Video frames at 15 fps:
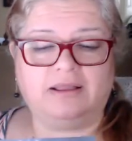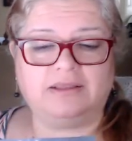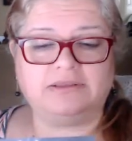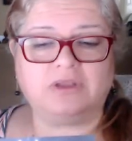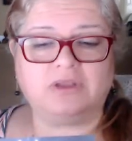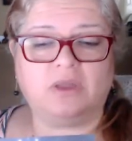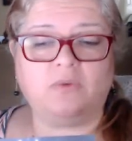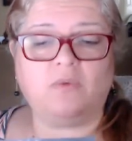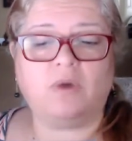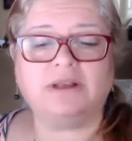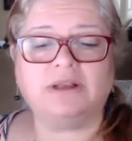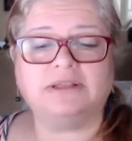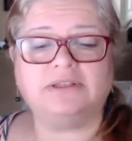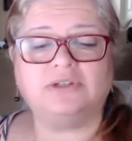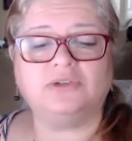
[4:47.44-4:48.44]
So I
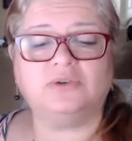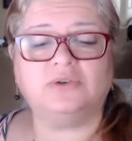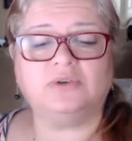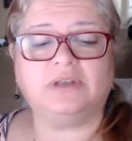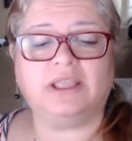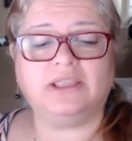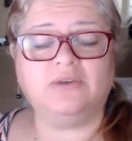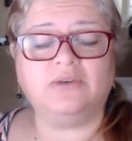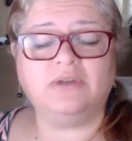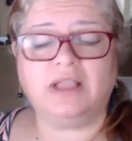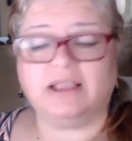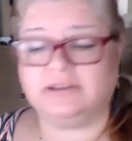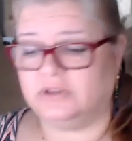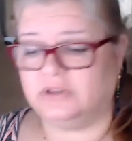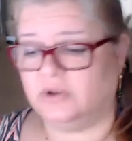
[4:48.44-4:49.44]
wanted to let you
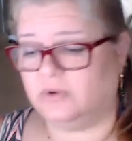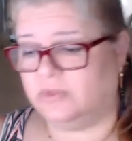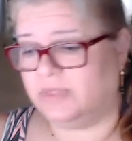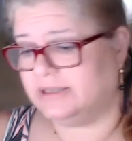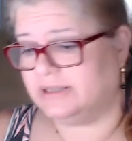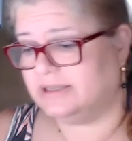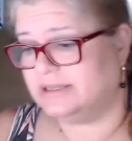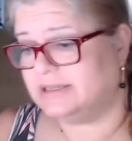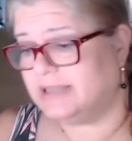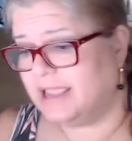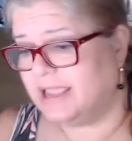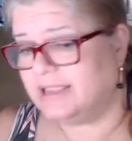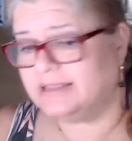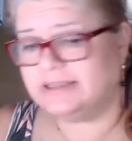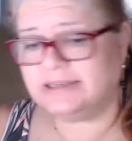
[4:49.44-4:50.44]
guys know that
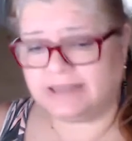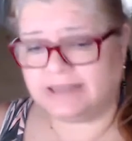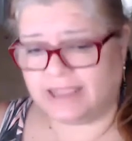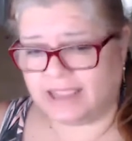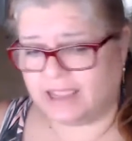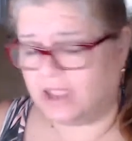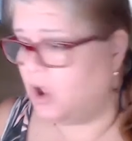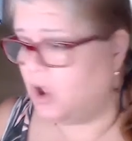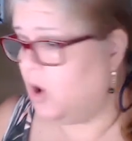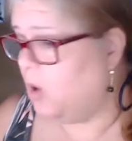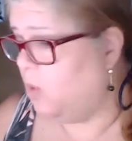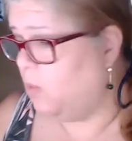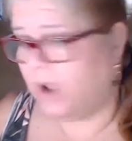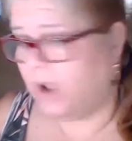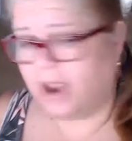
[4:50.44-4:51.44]
today is a day
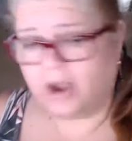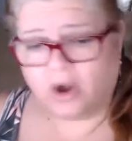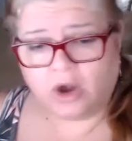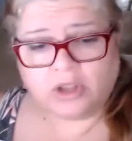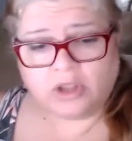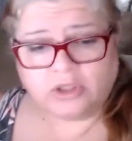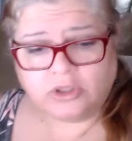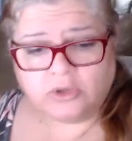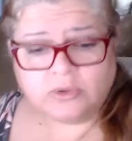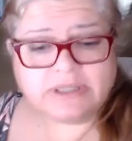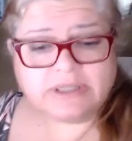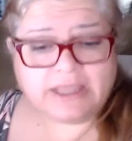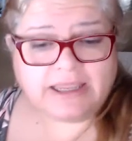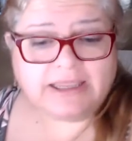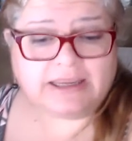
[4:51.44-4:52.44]
where you
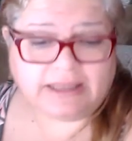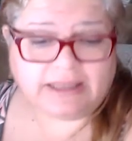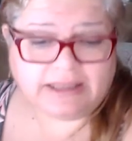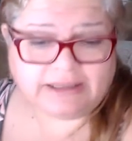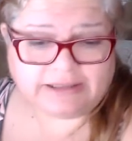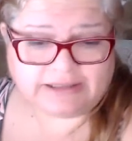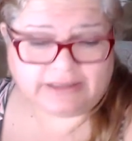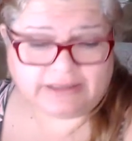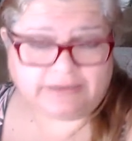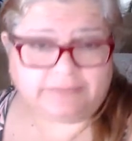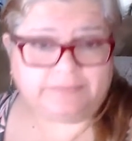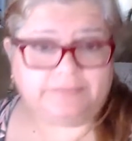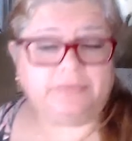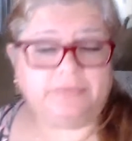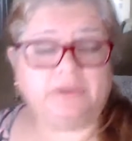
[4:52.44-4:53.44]
take it easy.
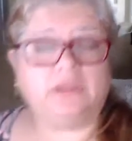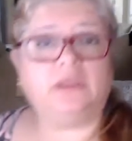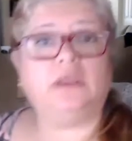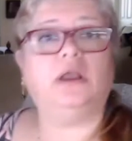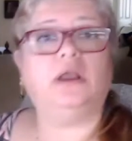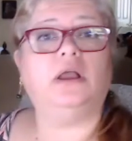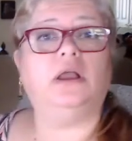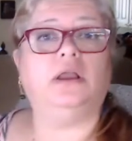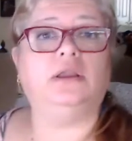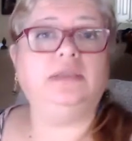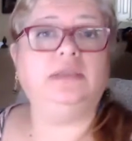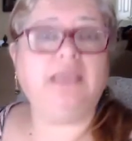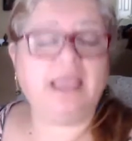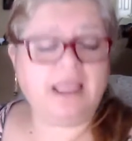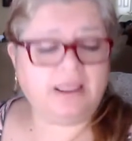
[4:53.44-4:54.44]

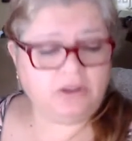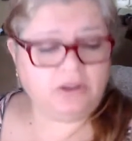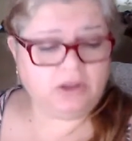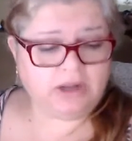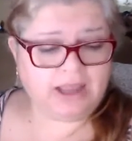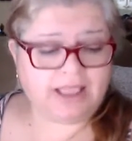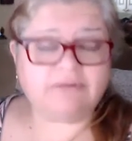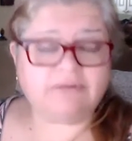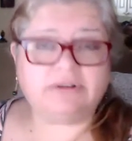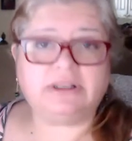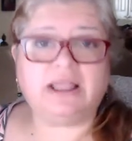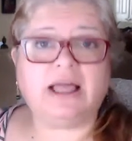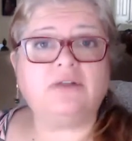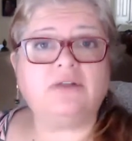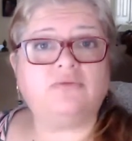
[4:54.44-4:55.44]
Yeah, you're going to have a
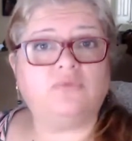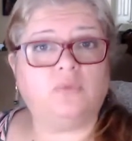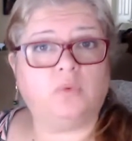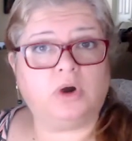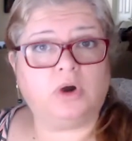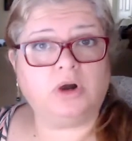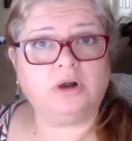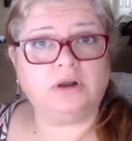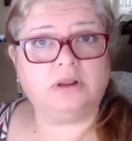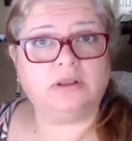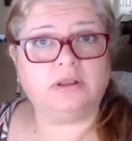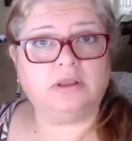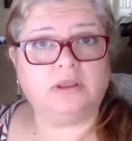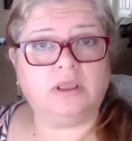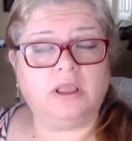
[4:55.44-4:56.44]
lot of work,
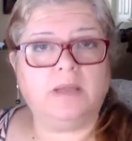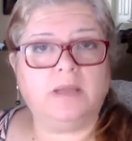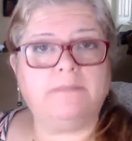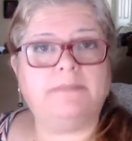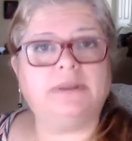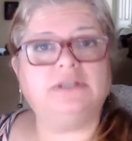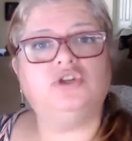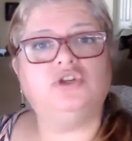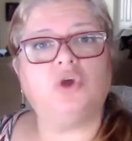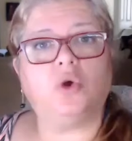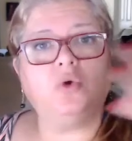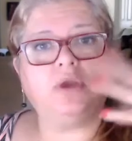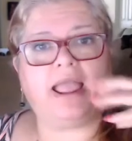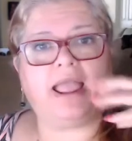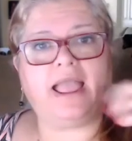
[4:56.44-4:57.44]
but
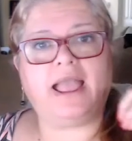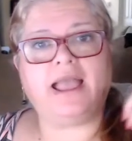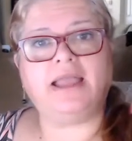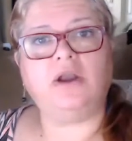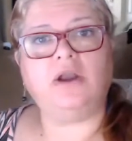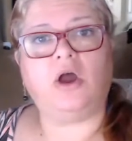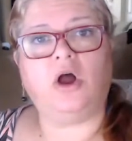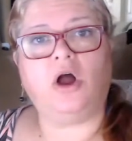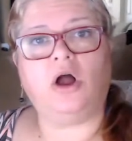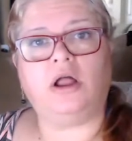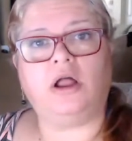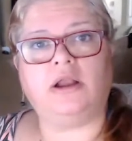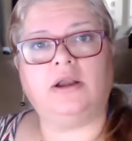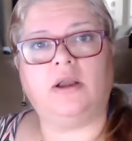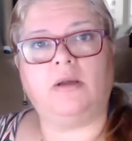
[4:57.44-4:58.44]
don't add
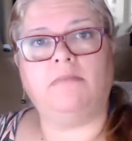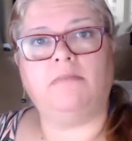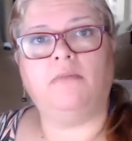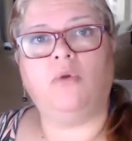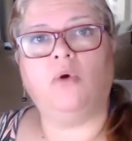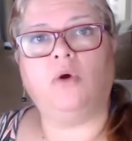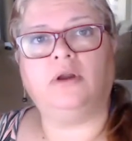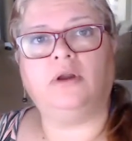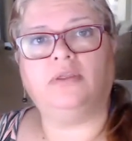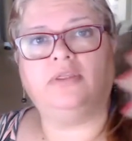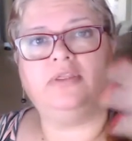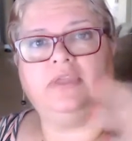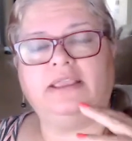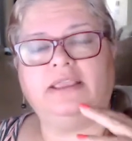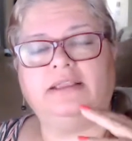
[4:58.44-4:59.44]
on more
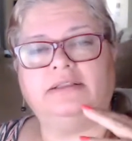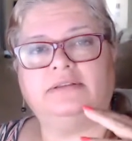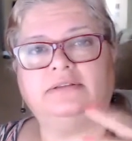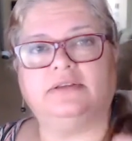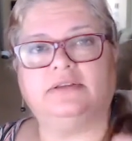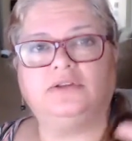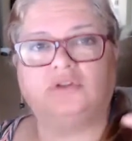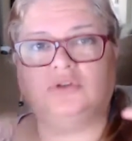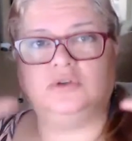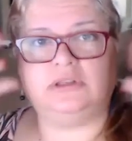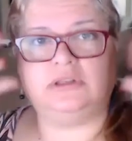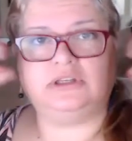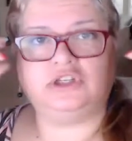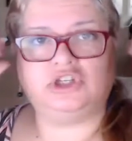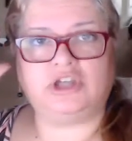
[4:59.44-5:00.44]
things to
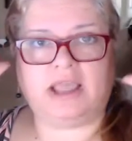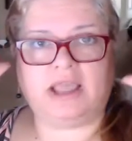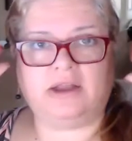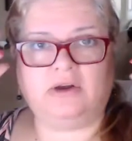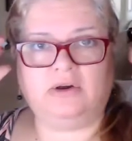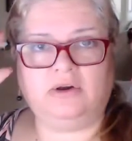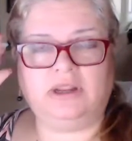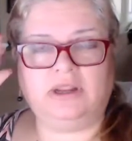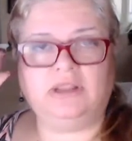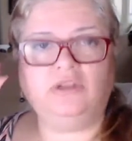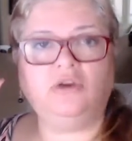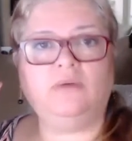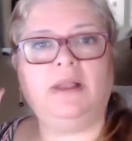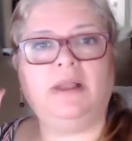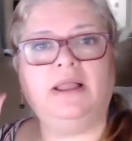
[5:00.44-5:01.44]
the chatter in
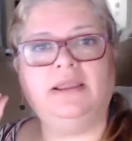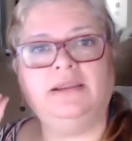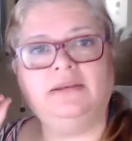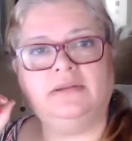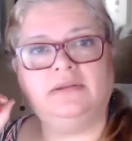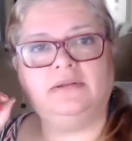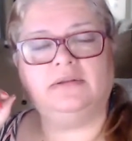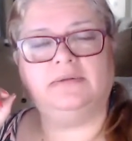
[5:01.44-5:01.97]
your mind,